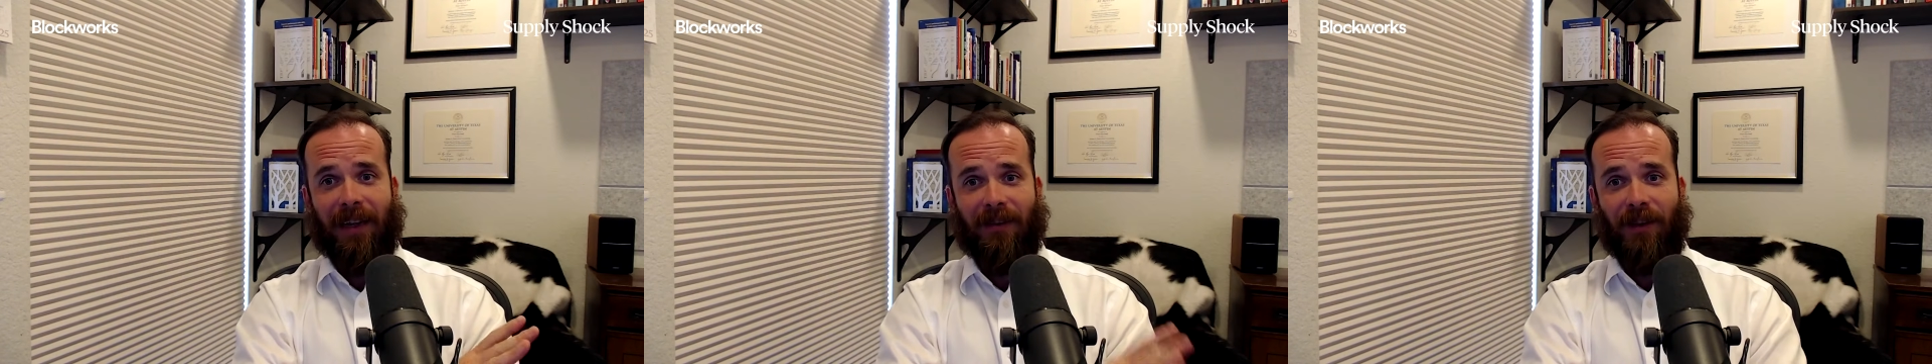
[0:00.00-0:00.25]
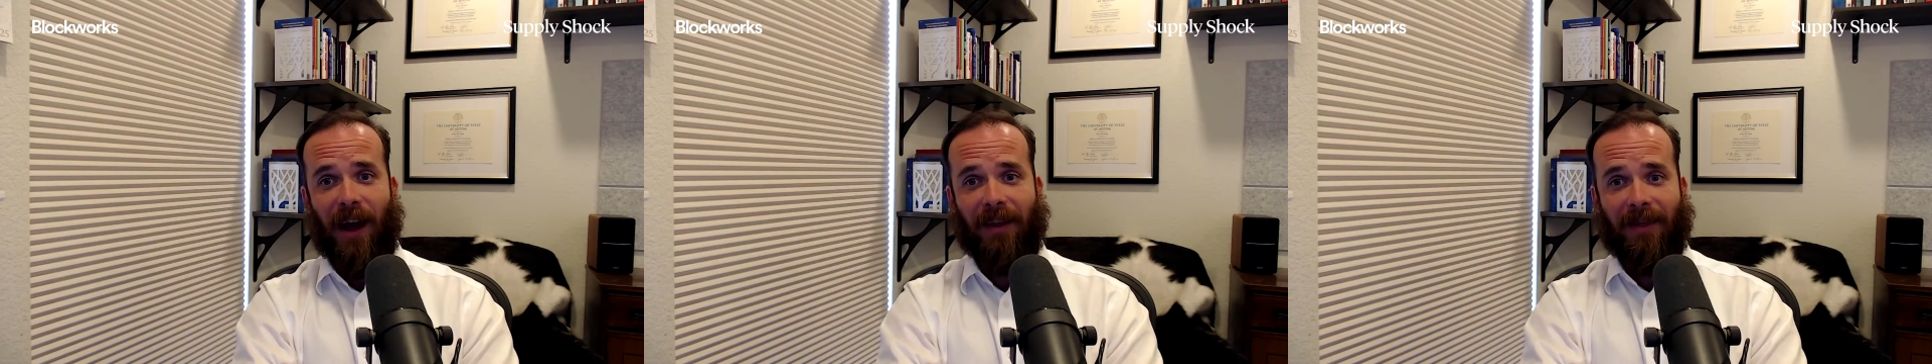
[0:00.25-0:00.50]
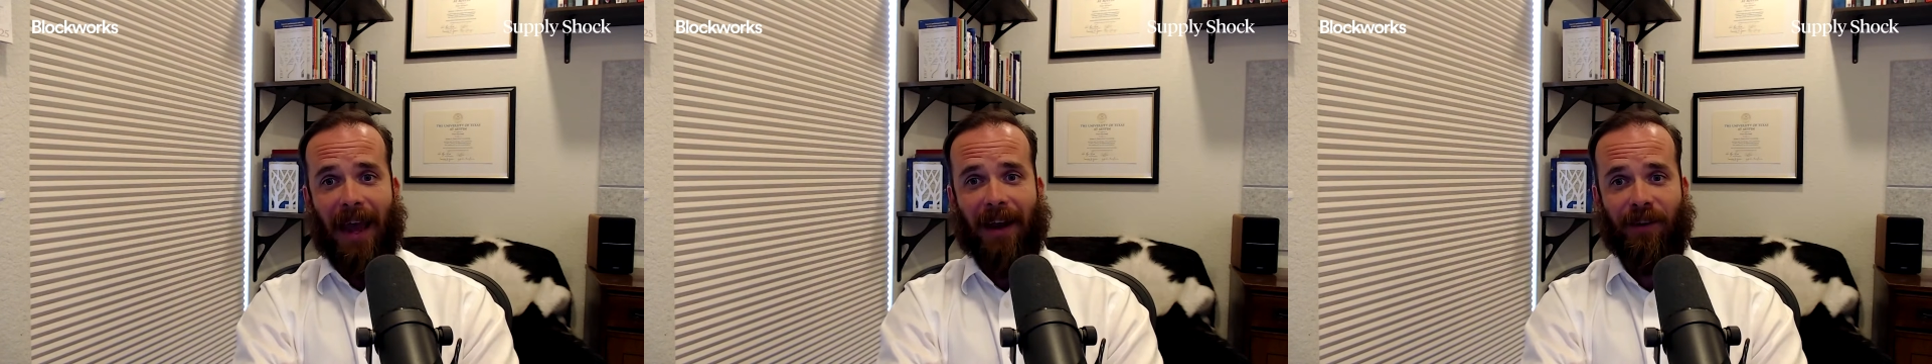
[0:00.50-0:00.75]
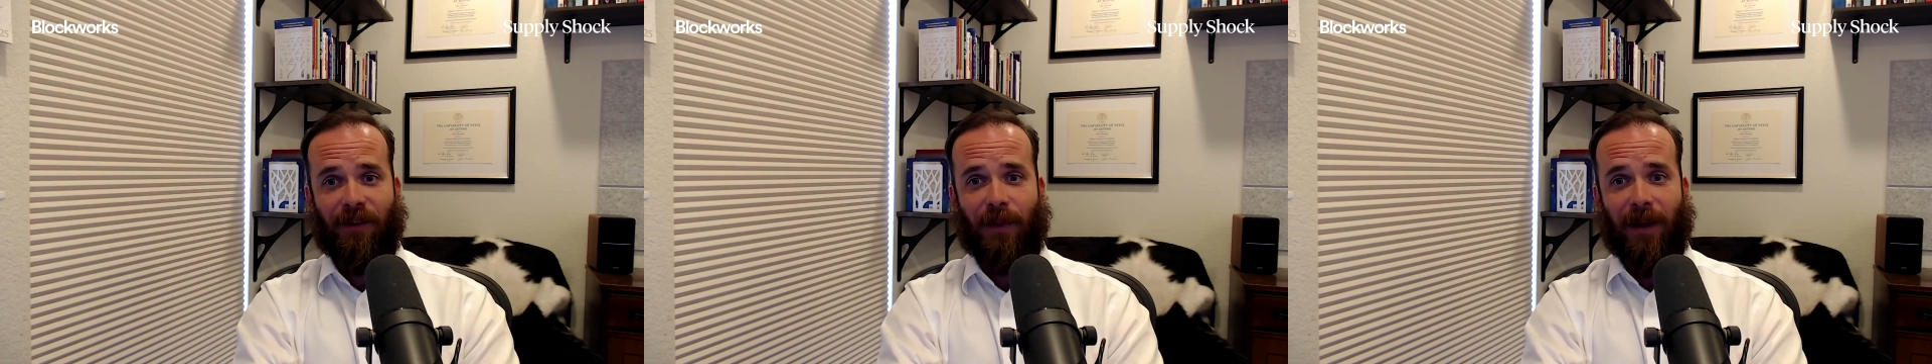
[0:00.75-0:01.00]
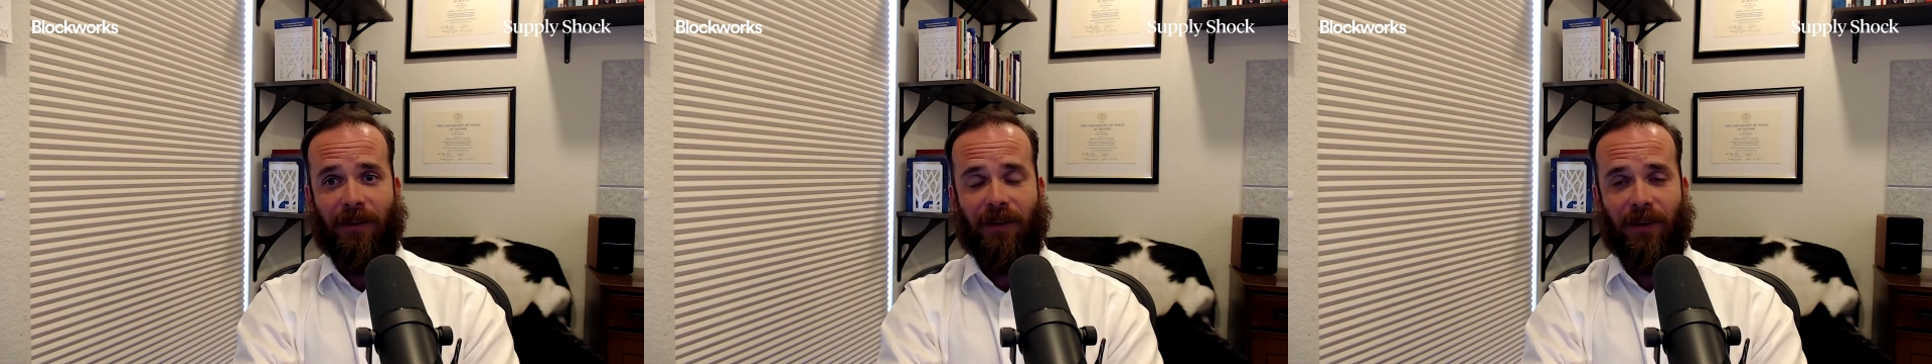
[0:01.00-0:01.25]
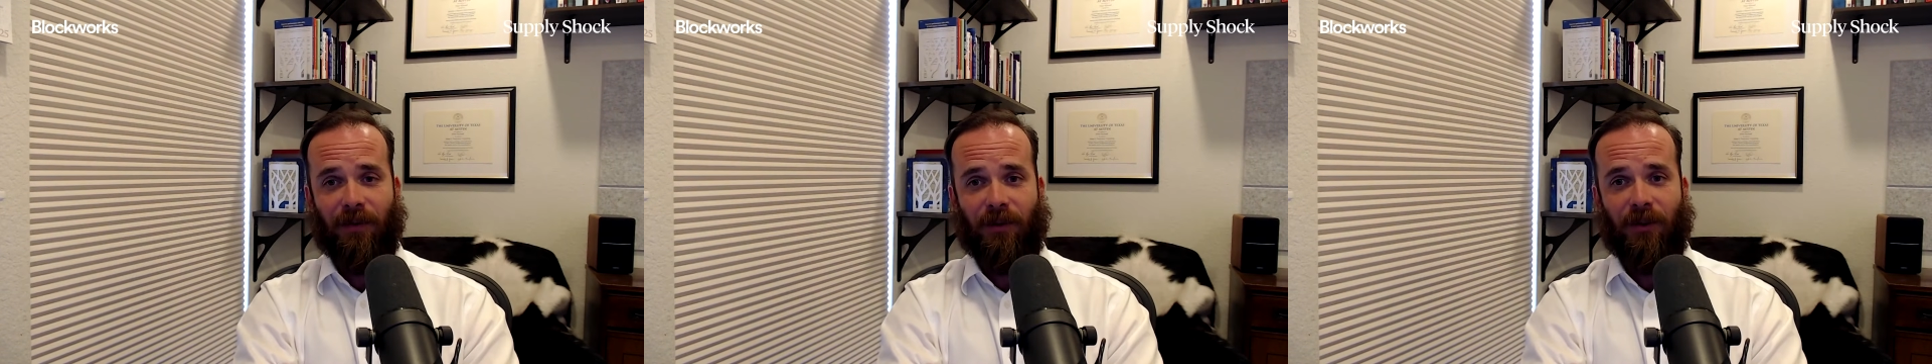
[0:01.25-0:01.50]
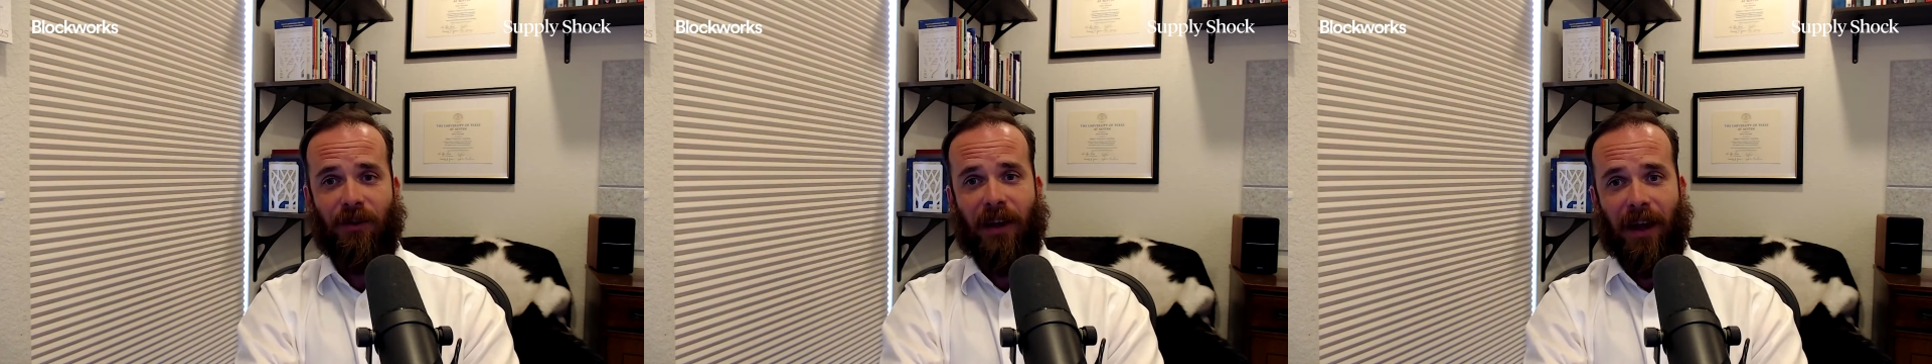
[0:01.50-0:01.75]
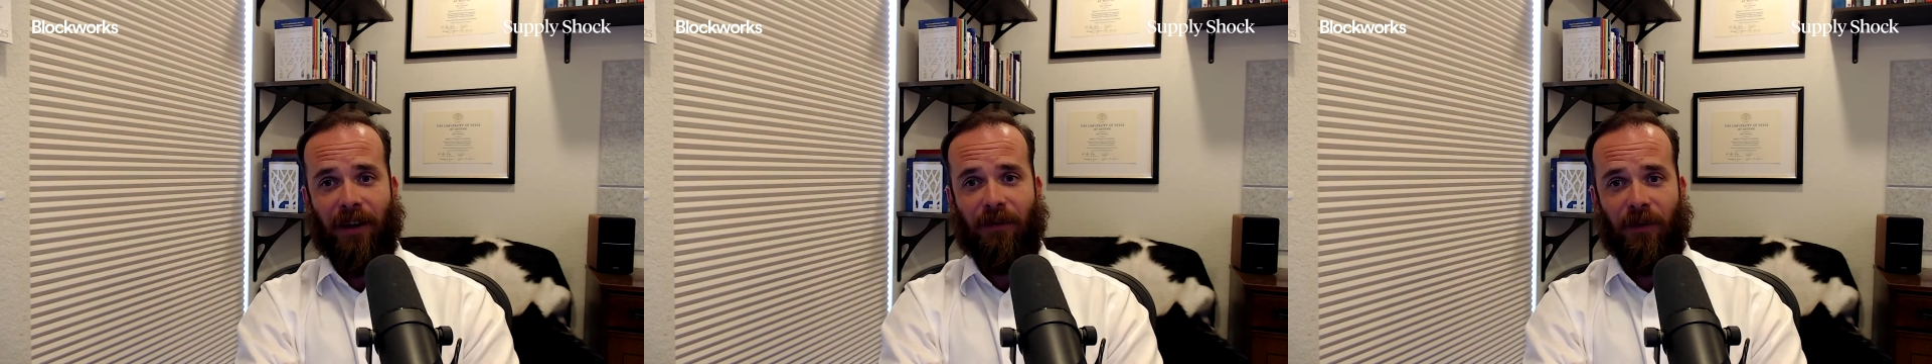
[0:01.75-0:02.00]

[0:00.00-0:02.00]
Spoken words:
it's not that expensive to get it